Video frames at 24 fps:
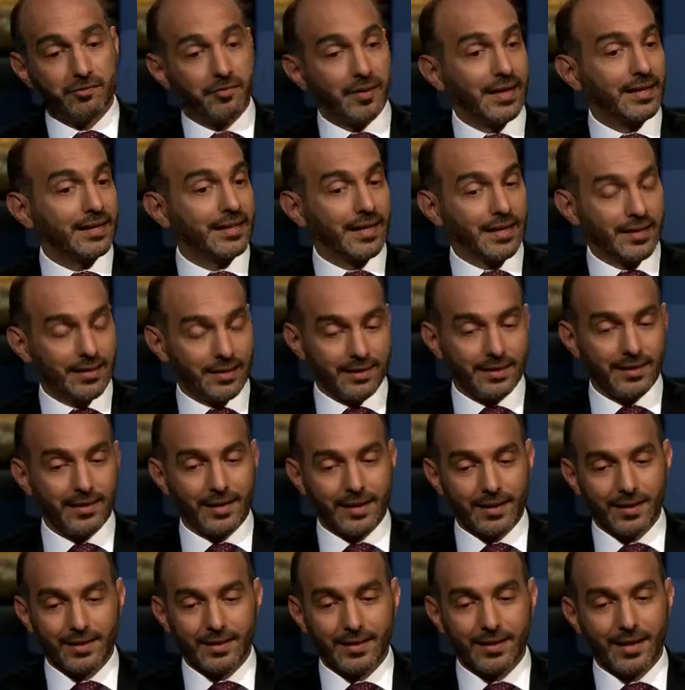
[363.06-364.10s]
fact, I,
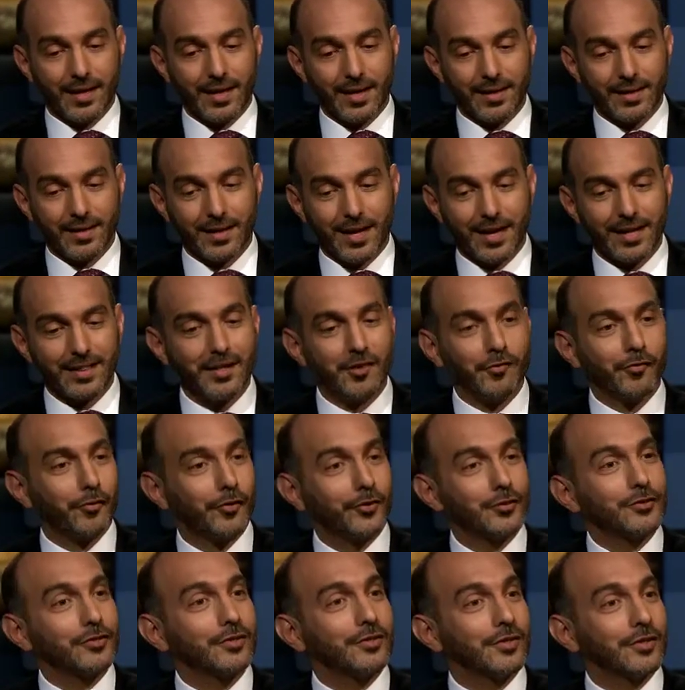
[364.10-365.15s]
I, I, had the
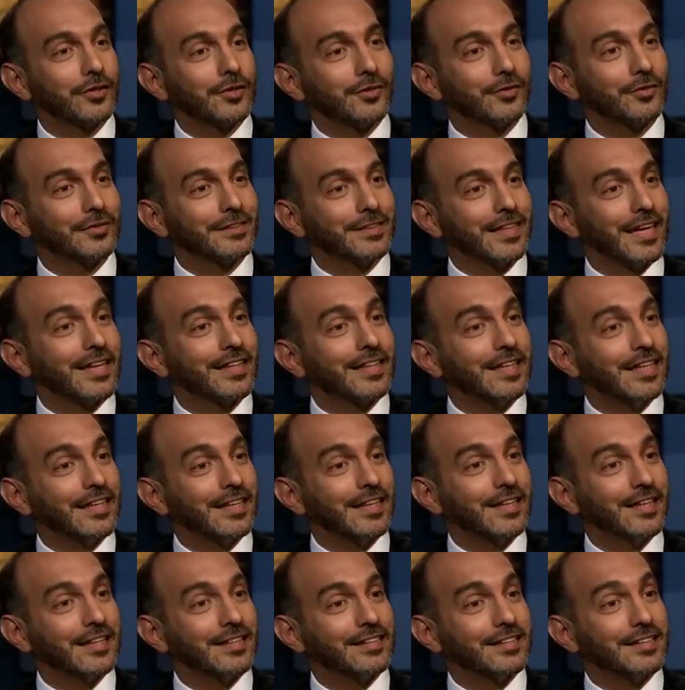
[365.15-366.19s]
fortune of
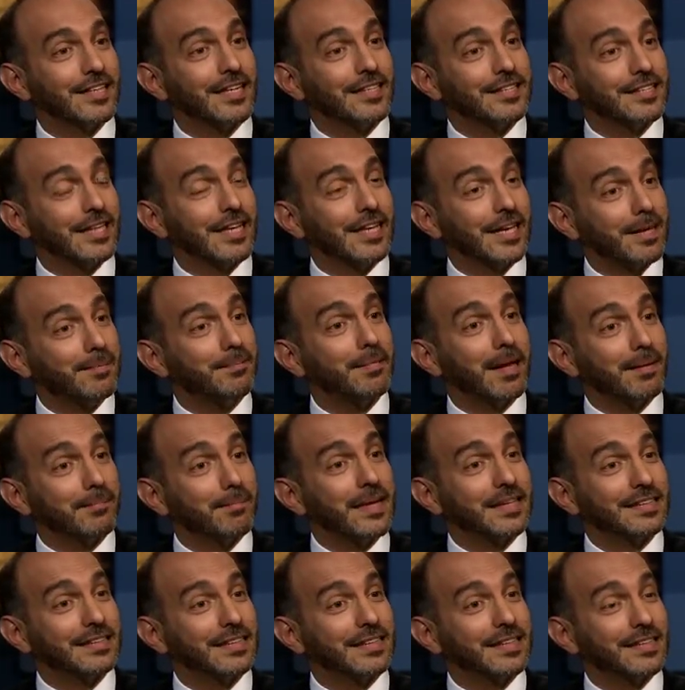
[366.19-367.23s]
starting exchanging email
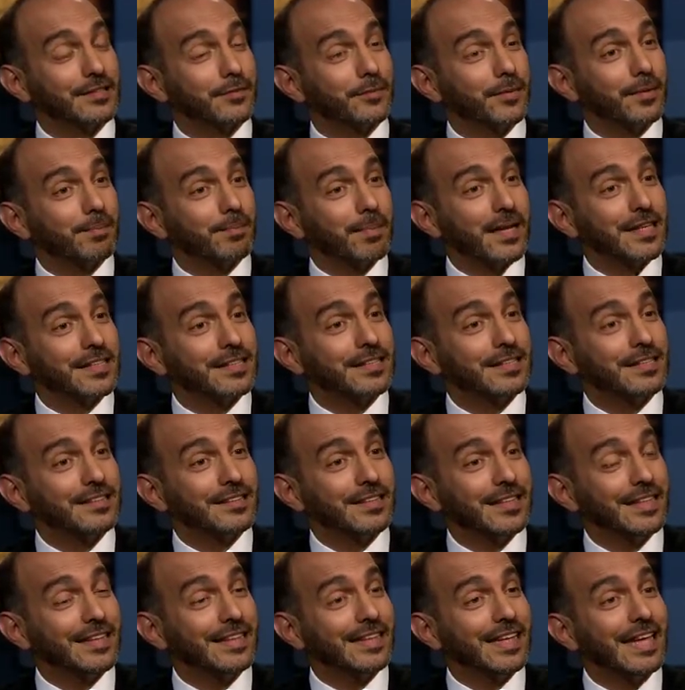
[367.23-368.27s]
messages with
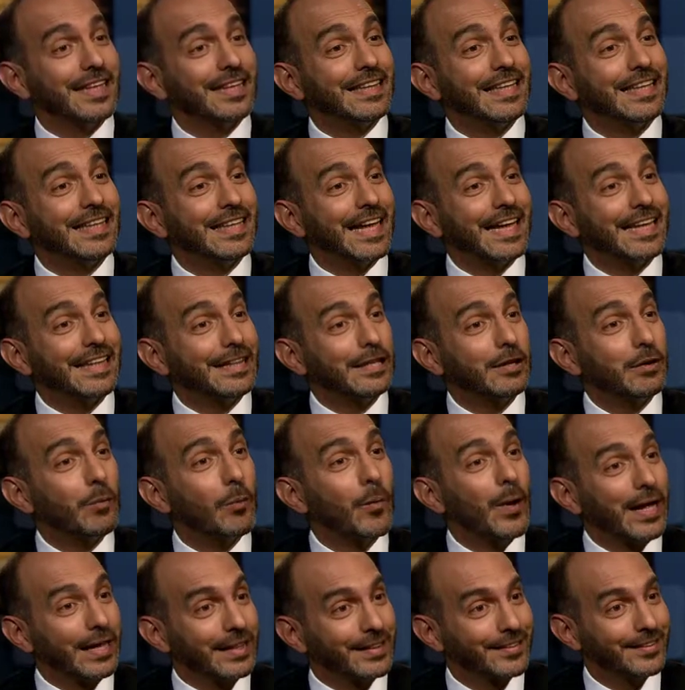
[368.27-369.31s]
patients in
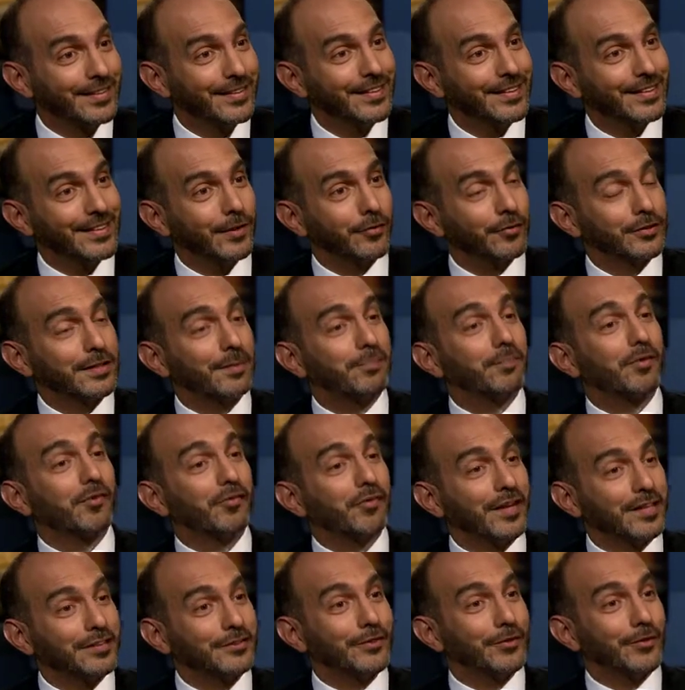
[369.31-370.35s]
1991. There was a
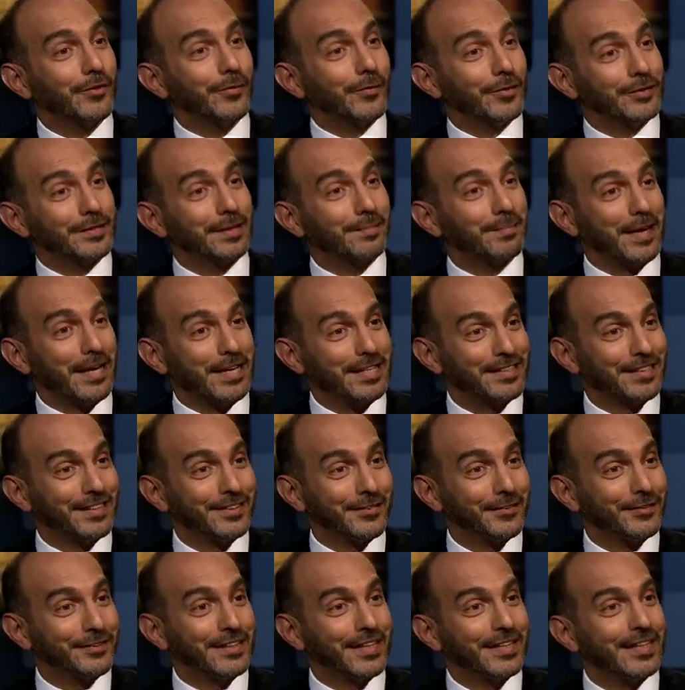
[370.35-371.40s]
professor who was a
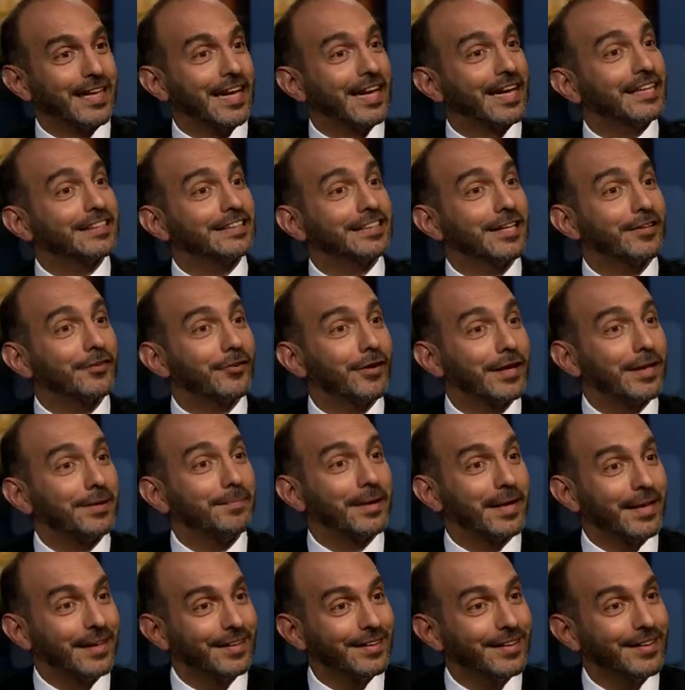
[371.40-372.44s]
patient who said, "Can I send you an
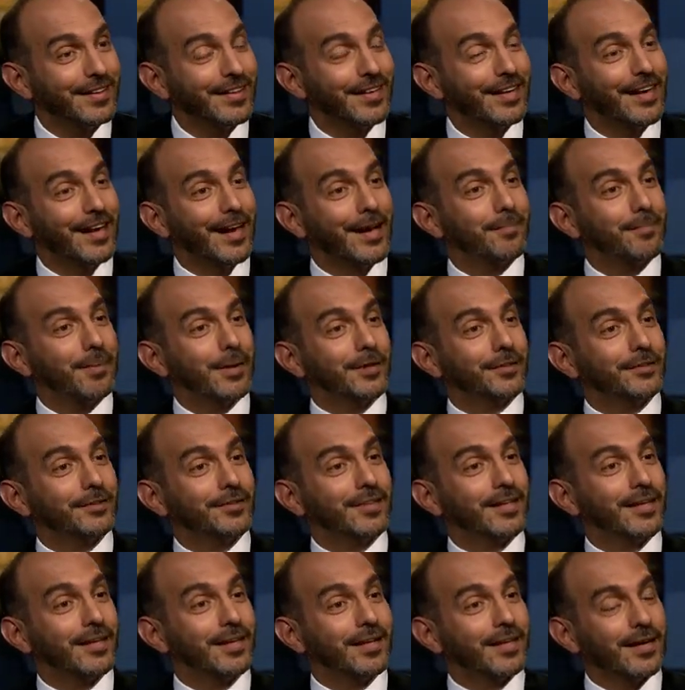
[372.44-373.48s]
email mm.
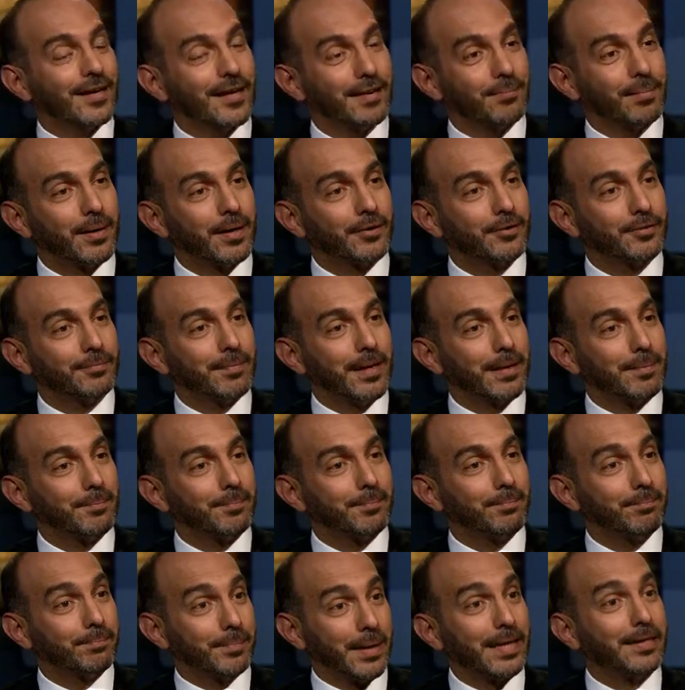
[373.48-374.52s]
about uh, about my
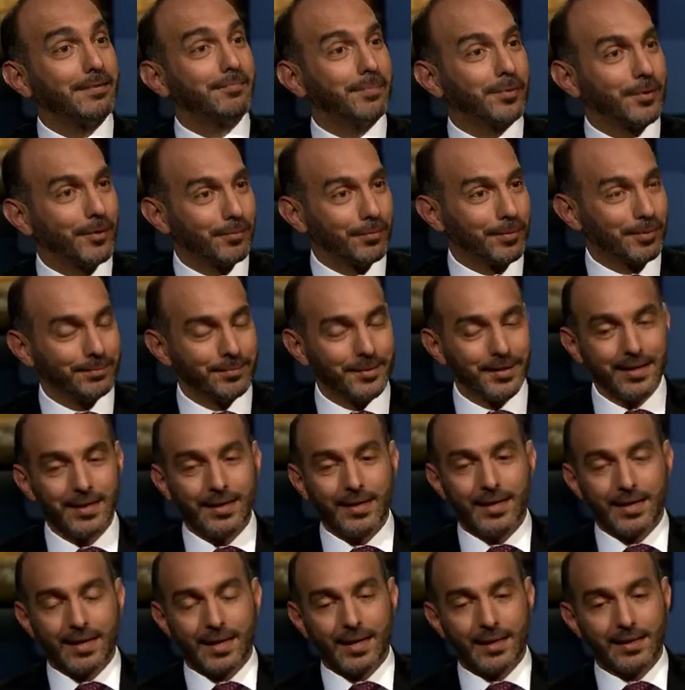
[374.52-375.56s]
pain problem?"
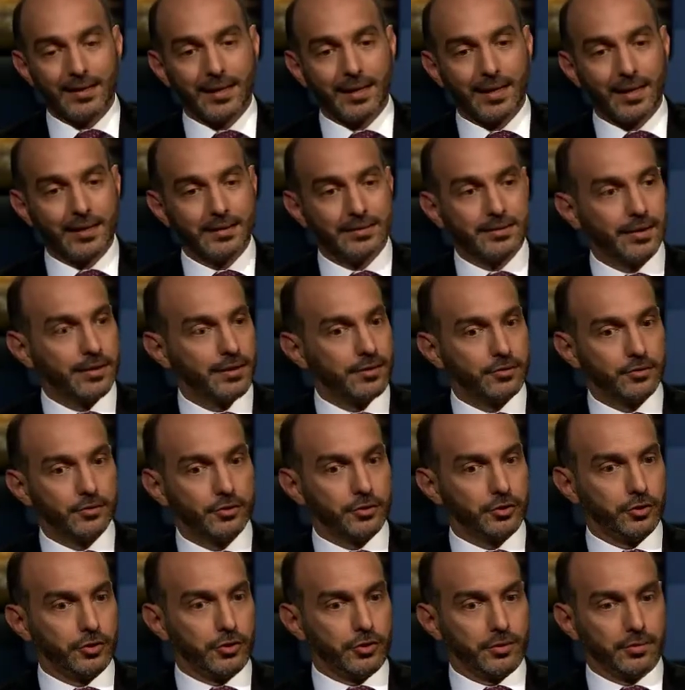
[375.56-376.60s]
And I said,
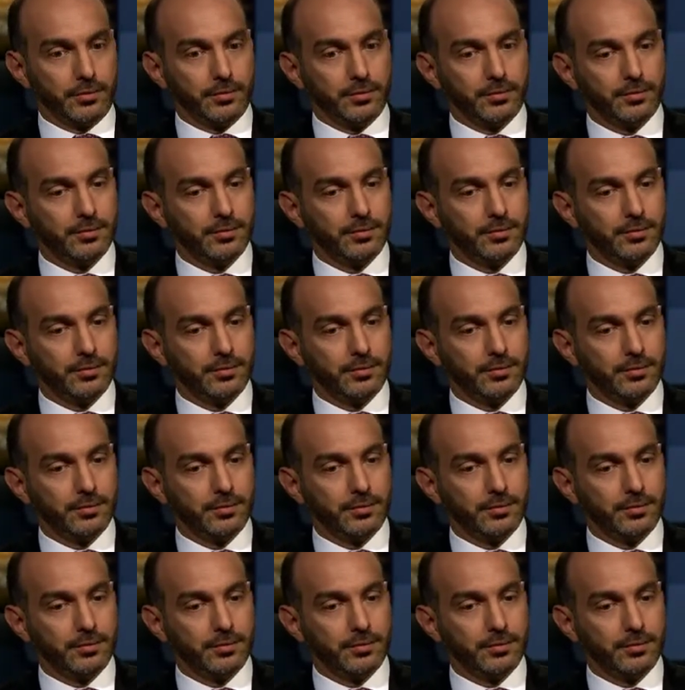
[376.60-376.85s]
"Sure,"